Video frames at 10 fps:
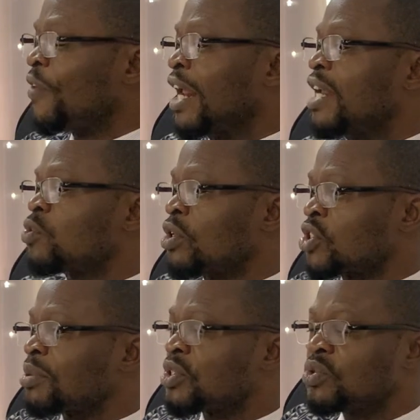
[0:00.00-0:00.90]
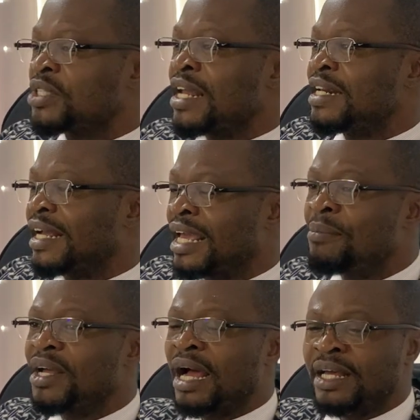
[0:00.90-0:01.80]
Fernandez was substituted in a
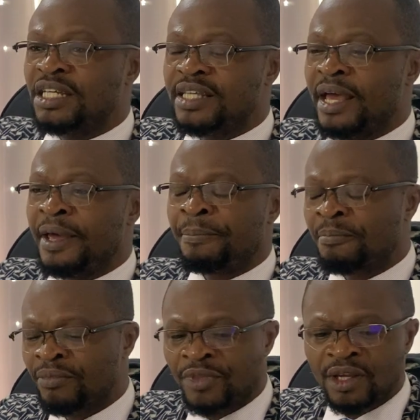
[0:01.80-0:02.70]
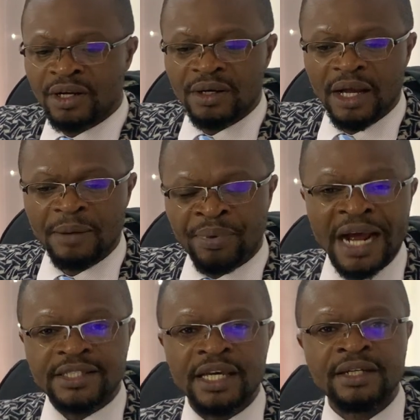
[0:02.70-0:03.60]
game against
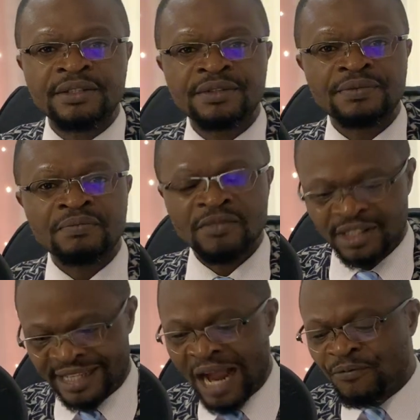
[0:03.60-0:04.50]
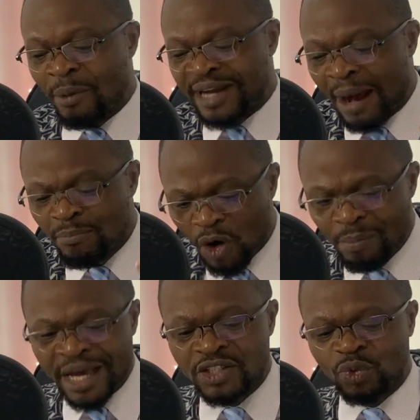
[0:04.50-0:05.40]
Brighton. That from that
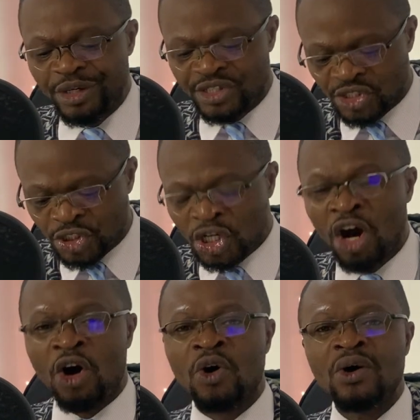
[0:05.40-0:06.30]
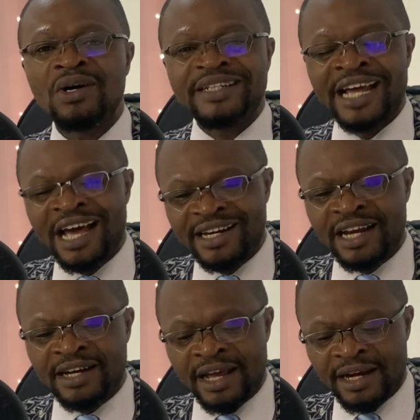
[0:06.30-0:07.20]
moment, we saw
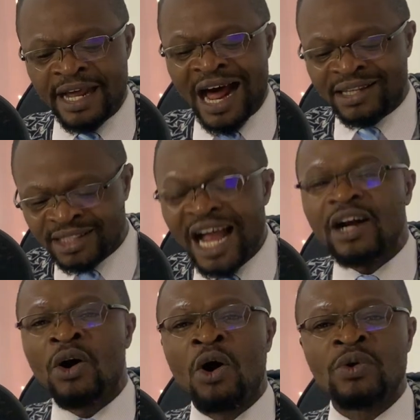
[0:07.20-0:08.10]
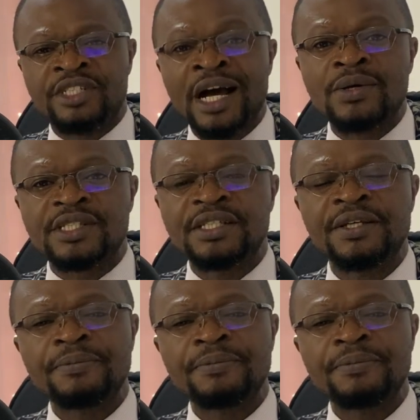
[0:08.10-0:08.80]
the attack on Chelsea.